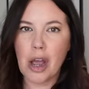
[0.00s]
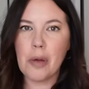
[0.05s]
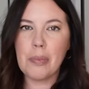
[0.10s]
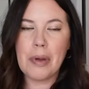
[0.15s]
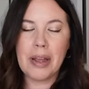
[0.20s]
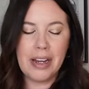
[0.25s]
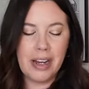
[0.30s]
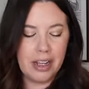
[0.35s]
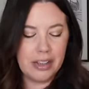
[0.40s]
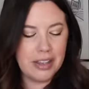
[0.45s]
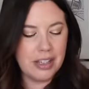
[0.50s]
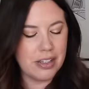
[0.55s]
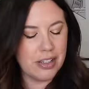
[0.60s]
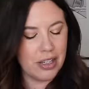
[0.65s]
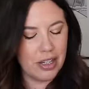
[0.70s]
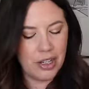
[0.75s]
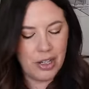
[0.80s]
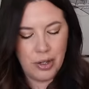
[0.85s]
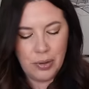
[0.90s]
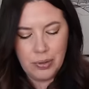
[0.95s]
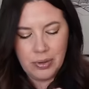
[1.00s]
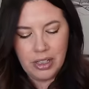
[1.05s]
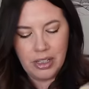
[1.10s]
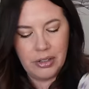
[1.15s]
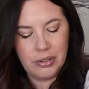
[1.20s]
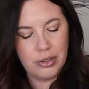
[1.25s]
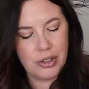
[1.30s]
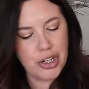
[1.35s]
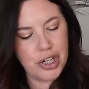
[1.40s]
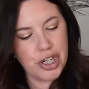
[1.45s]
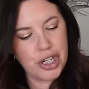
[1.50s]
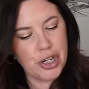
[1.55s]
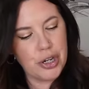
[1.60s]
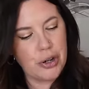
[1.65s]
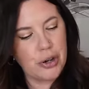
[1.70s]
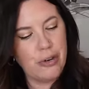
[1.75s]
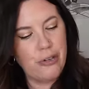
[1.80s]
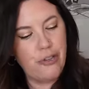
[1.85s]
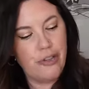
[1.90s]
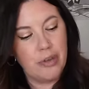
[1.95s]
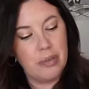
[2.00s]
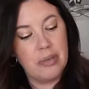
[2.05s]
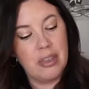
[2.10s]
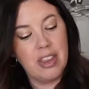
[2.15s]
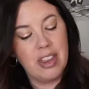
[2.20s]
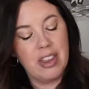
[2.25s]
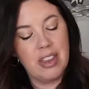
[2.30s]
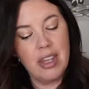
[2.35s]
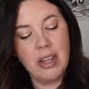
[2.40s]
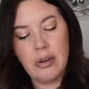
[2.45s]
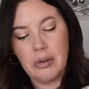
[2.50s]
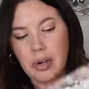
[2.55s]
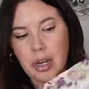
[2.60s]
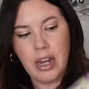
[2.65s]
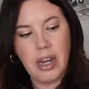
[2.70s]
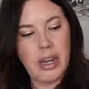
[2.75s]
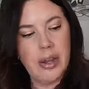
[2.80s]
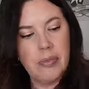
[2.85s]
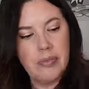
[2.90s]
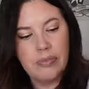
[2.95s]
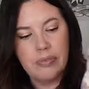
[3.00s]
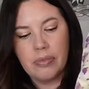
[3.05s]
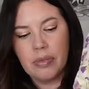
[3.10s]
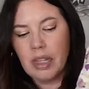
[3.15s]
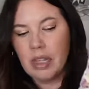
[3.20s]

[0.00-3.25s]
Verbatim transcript: up, I got this cute little shirt from Theory.